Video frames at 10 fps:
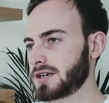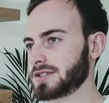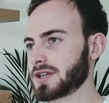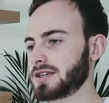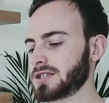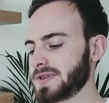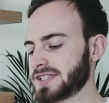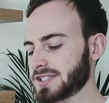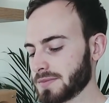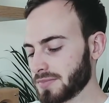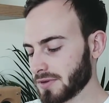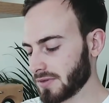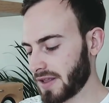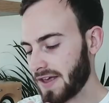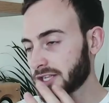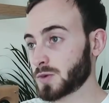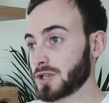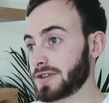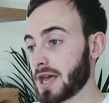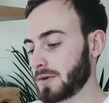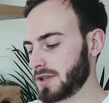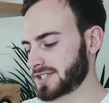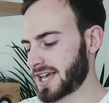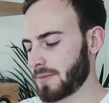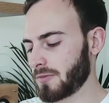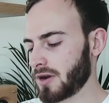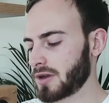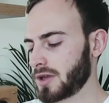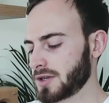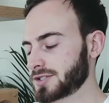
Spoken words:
designed to be simple, and that's what you get with this camera.